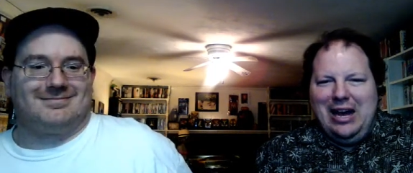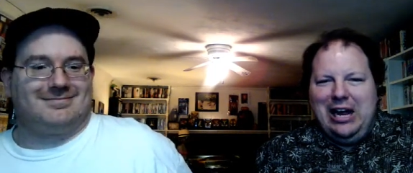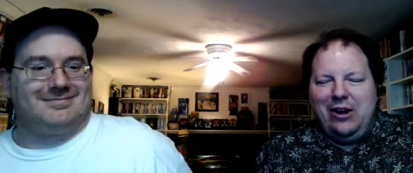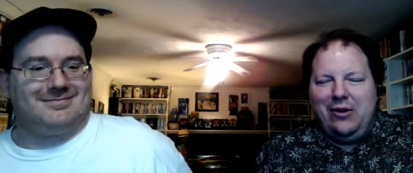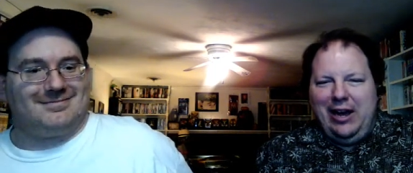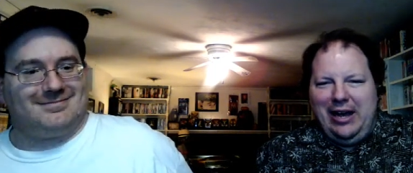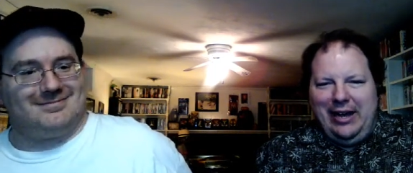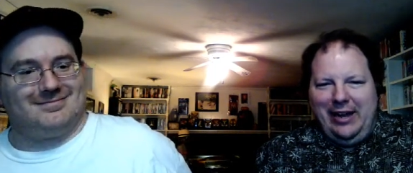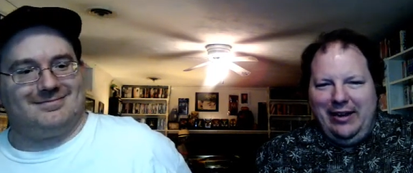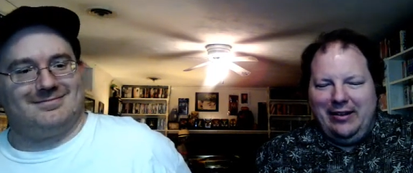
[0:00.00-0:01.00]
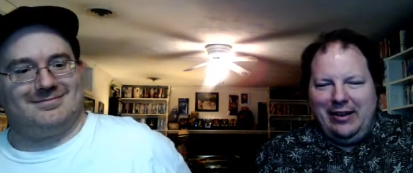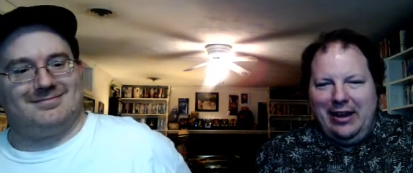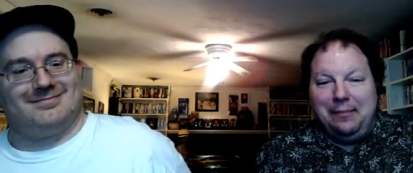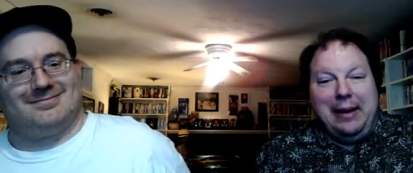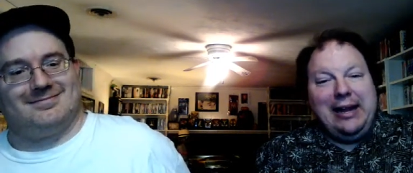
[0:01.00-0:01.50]
Speaker 1: all right,
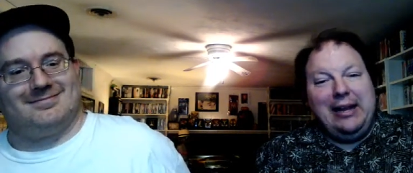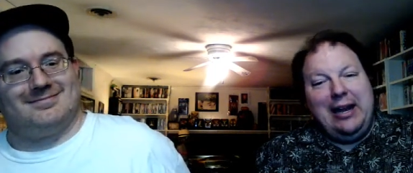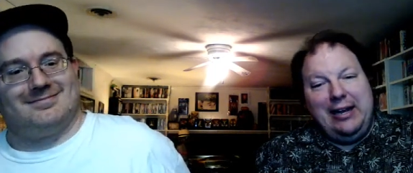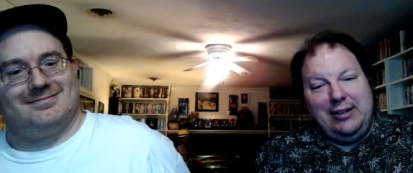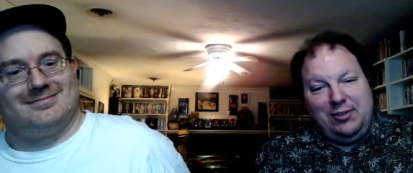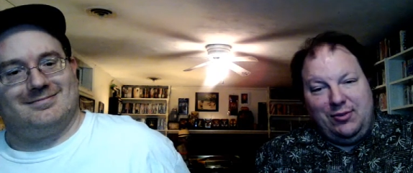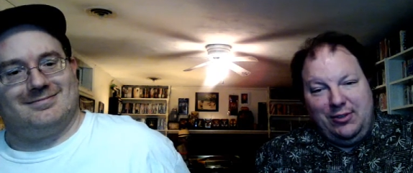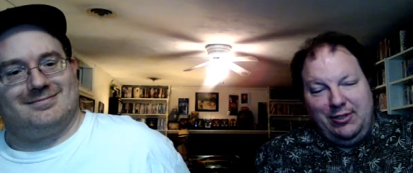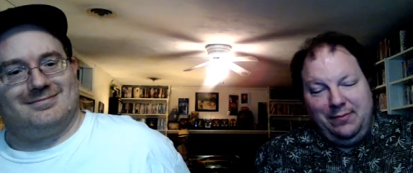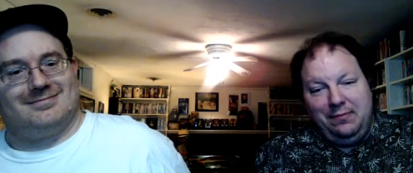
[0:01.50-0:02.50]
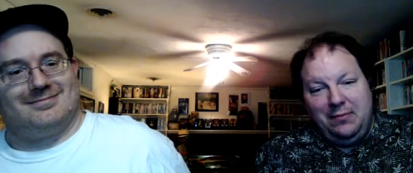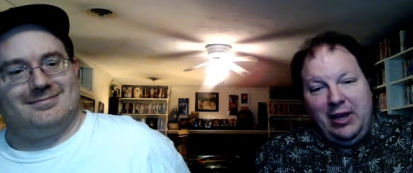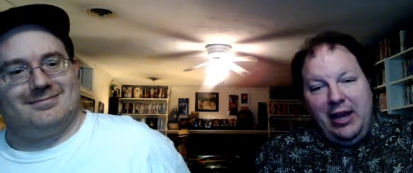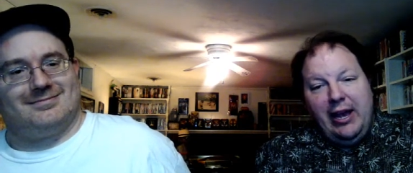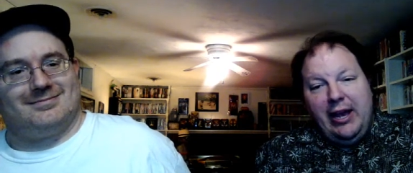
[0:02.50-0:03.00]
and my last one
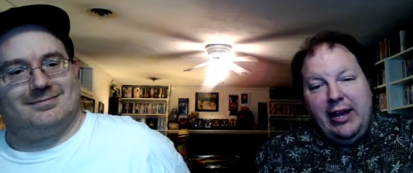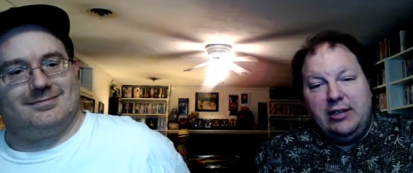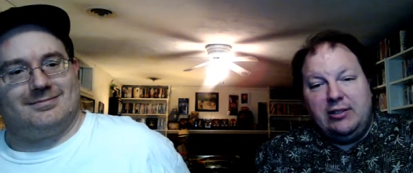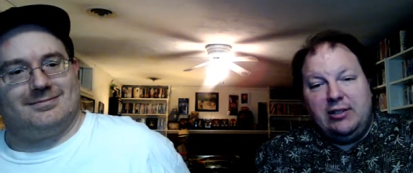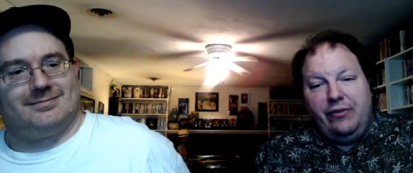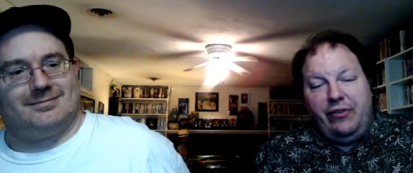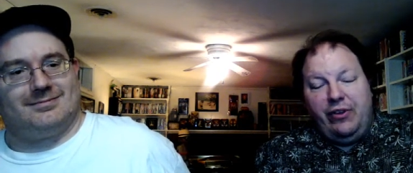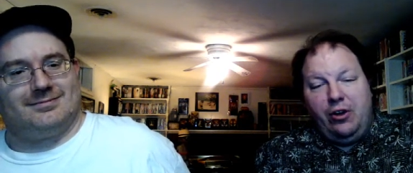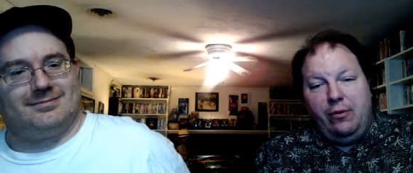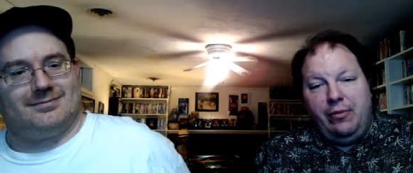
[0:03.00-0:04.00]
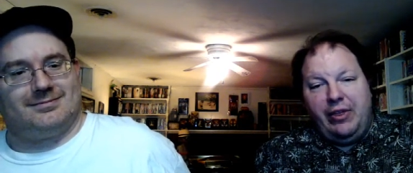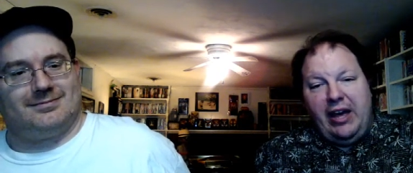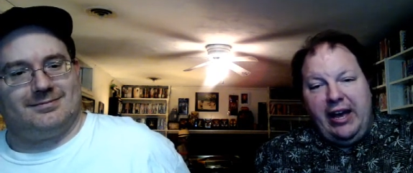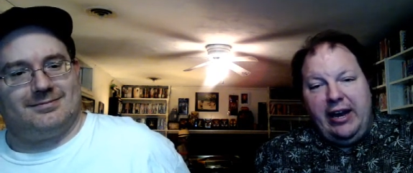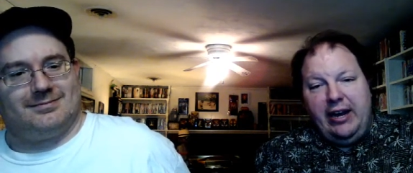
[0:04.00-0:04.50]
is the film
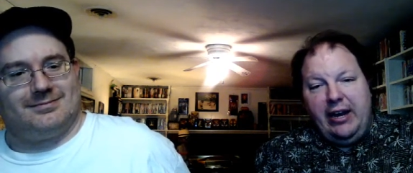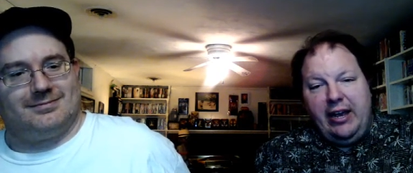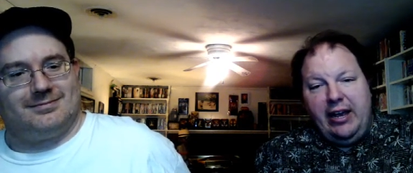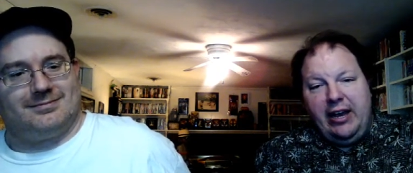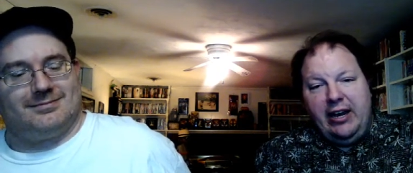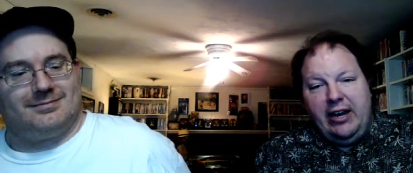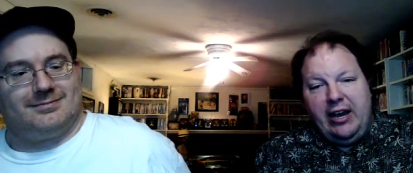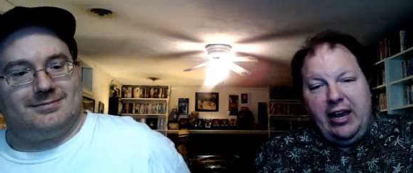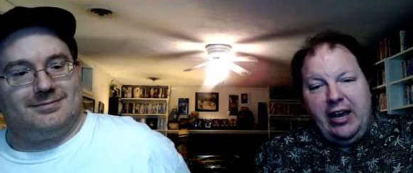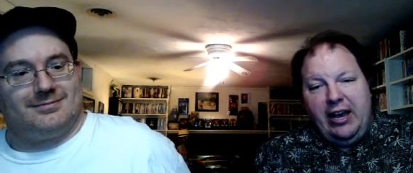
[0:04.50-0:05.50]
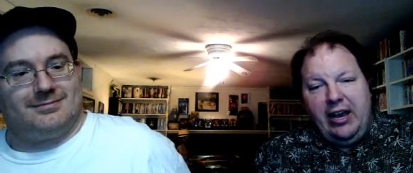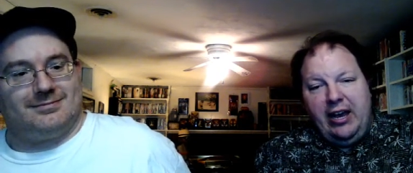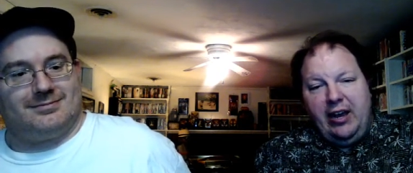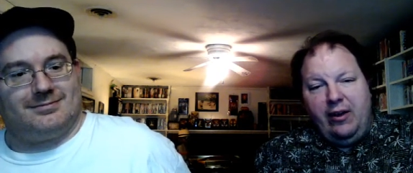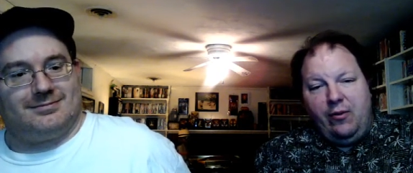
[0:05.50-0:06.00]
that in
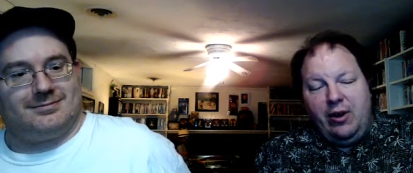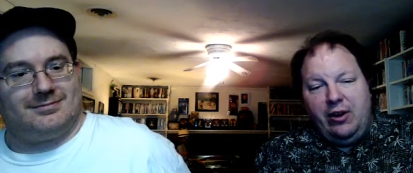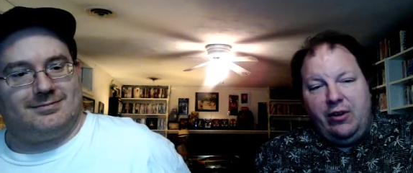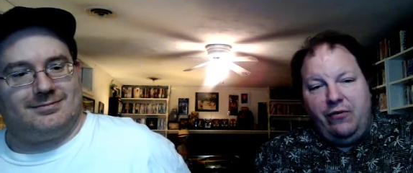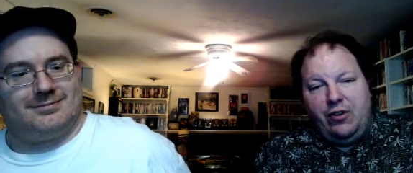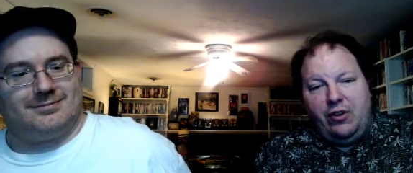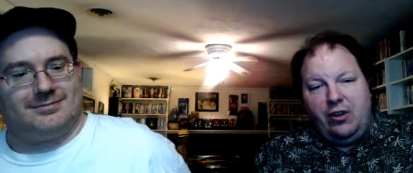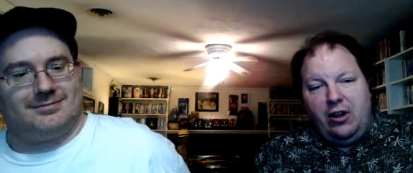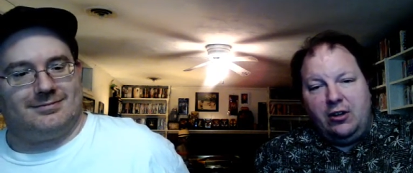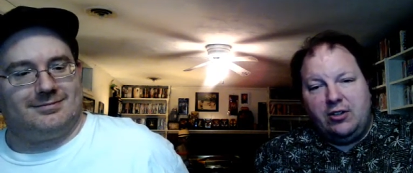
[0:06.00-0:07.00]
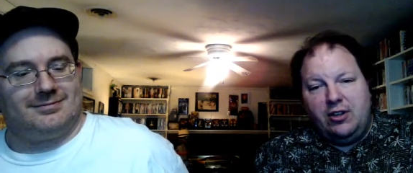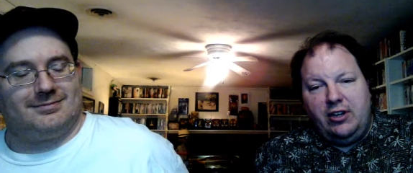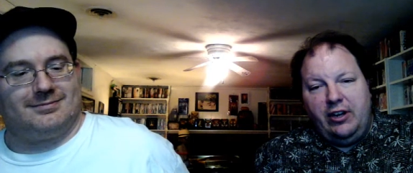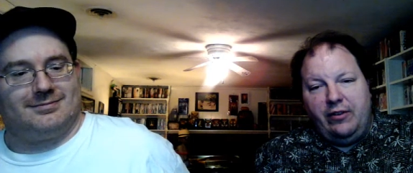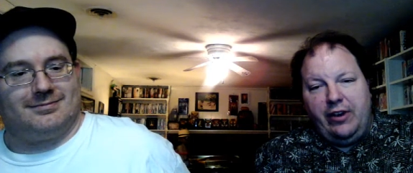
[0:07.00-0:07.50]
a wonderful
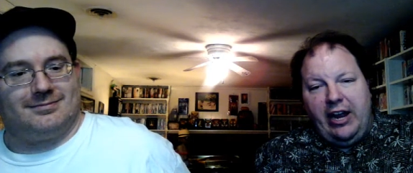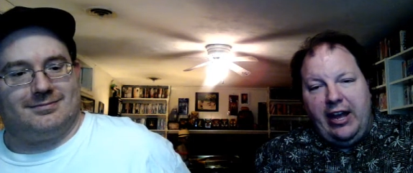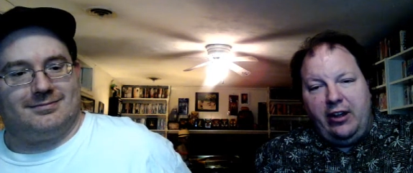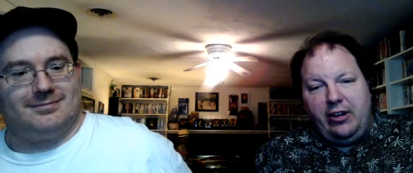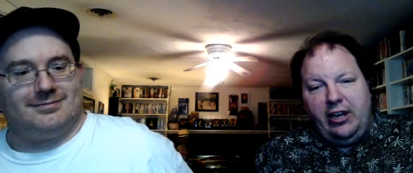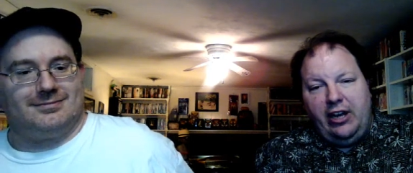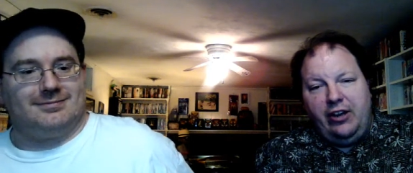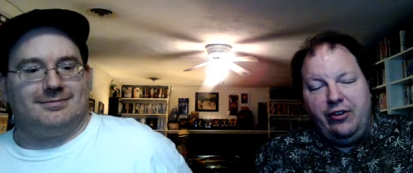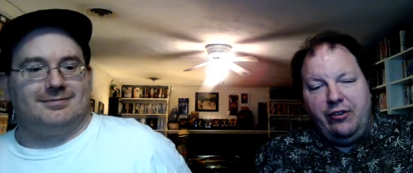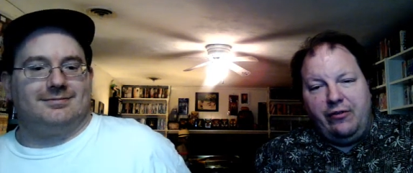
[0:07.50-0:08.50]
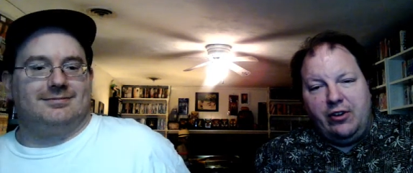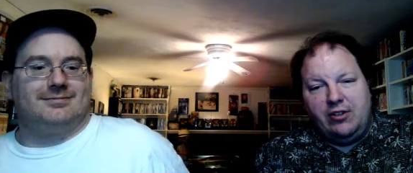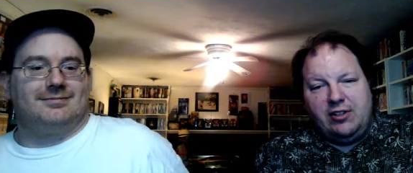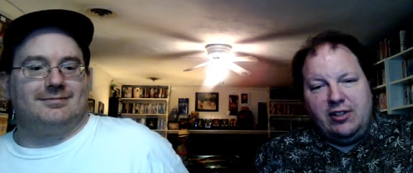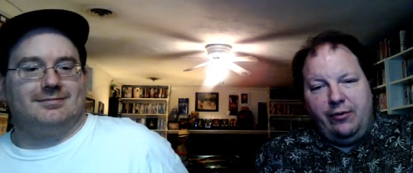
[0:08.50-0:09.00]
alternate reality
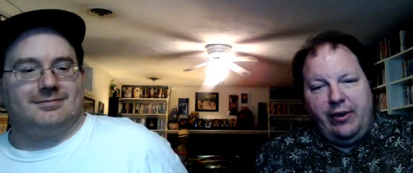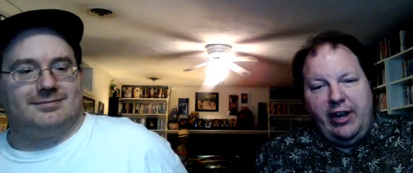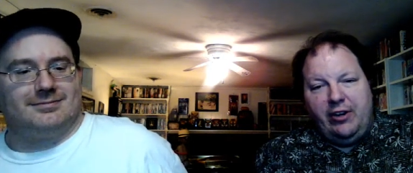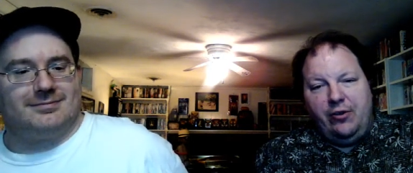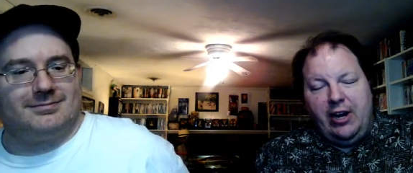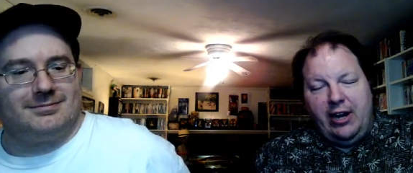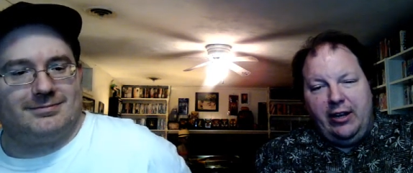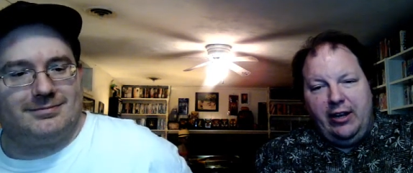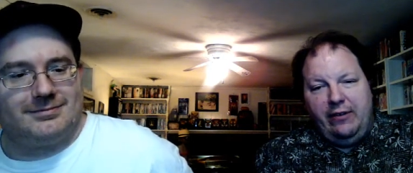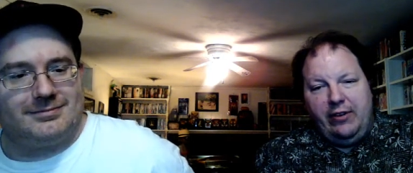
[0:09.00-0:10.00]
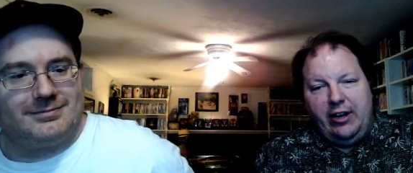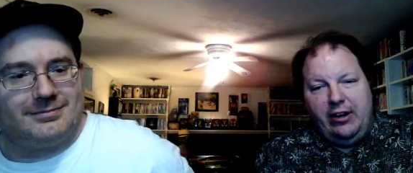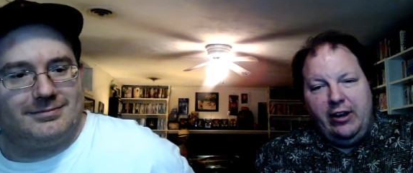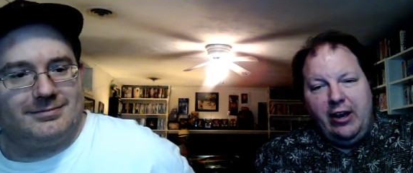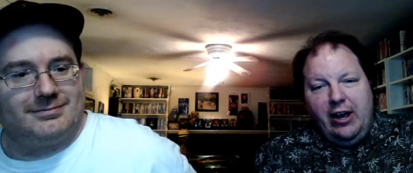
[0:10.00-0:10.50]
universe that we do not live in,